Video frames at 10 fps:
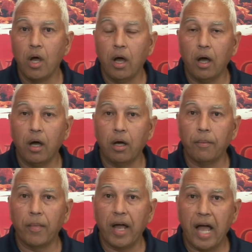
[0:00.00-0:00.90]

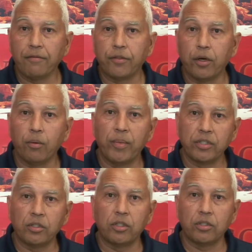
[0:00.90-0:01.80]
have their
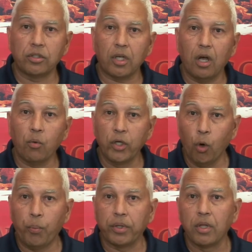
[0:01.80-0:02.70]
businesses
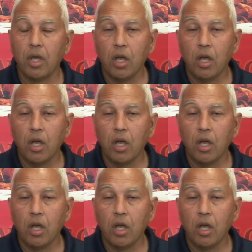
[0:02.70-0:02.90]
reopen.